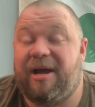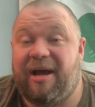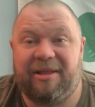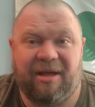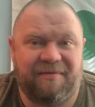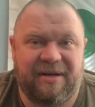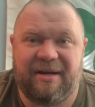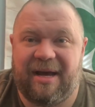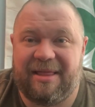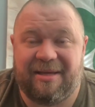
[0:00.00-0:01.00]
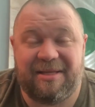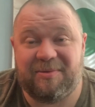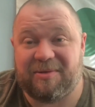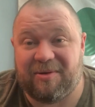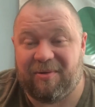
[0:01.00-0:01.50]
I loved it. I thought this
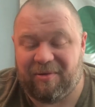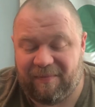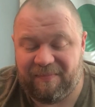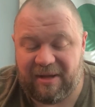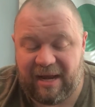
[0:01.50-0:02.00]
was cool.